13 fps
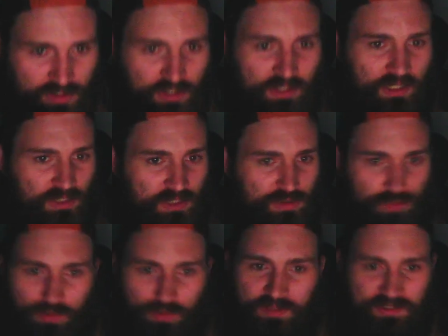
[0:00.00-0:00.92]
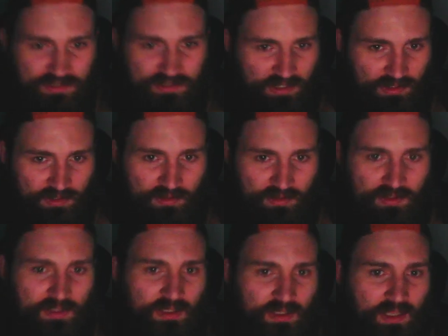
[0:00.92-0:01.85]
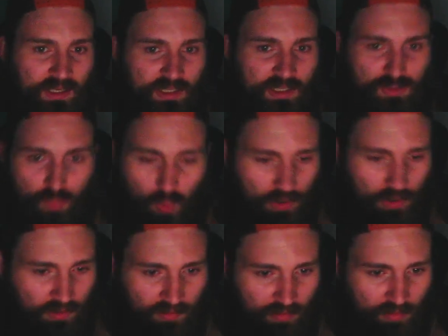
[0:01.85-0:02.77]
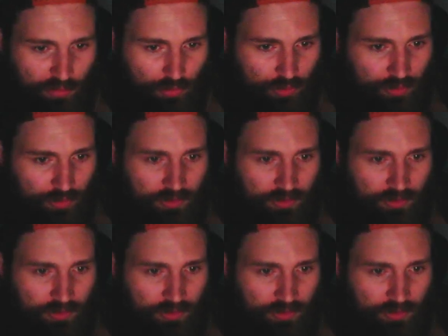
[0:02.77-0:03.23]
he has 3 in the second, and he has 1 in the third.